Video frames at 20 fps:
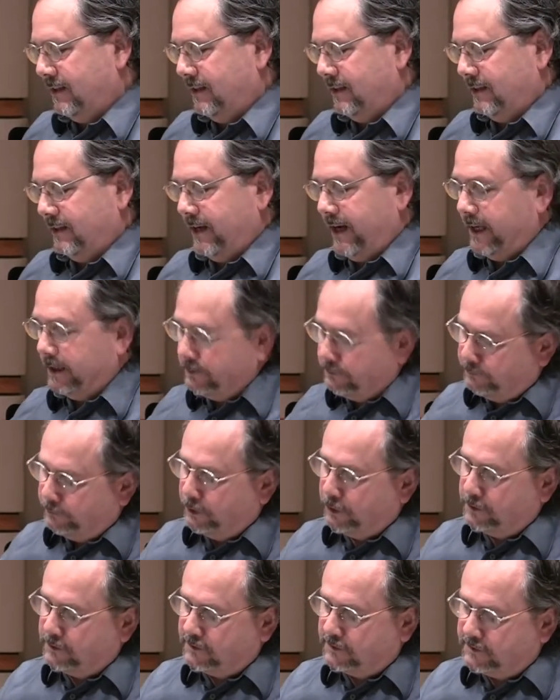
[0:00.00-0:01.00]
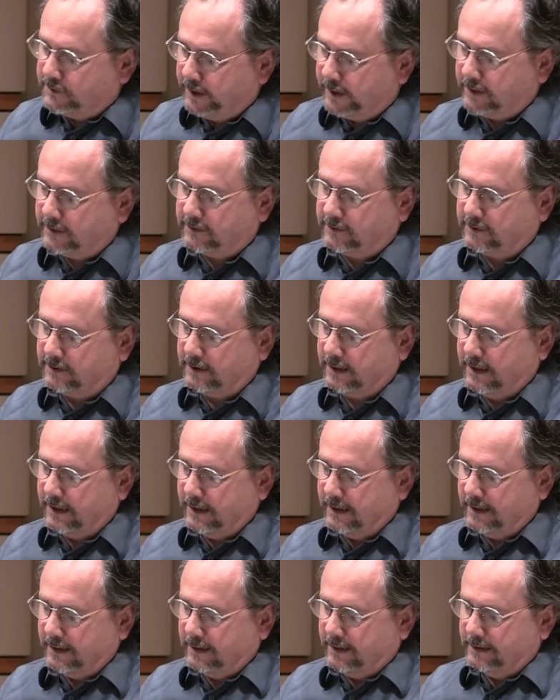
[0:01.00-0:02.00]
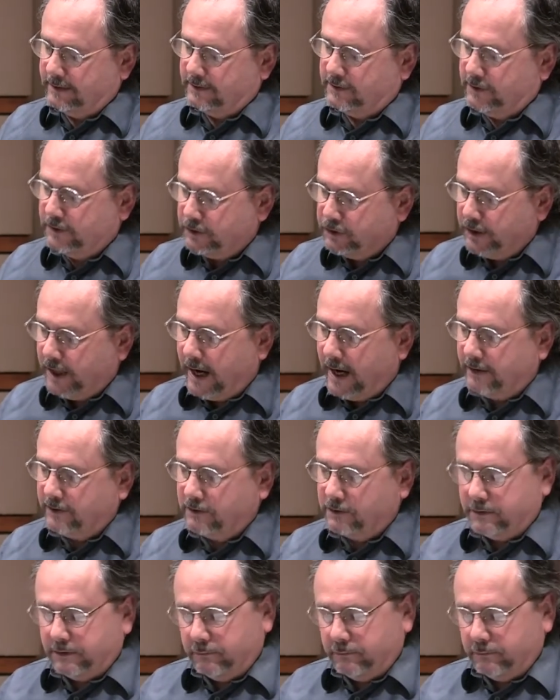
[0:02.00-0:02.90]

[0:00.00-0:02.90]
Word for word: As verse 6 suggests,